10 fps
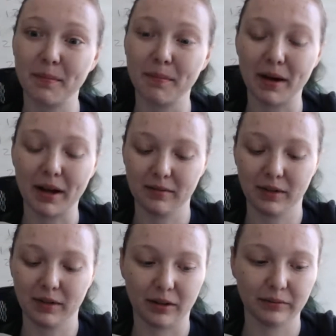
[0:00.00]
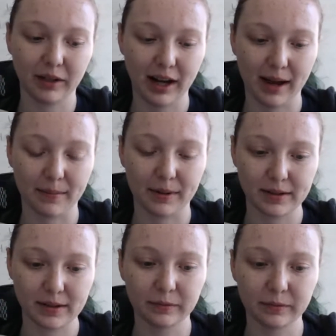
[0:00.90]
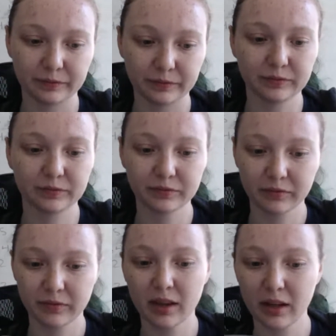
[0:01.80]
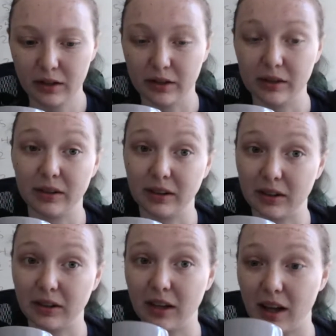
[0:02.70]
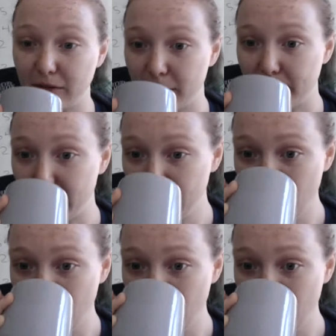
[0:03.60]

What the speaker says: but it happens and you can learn a lot from it.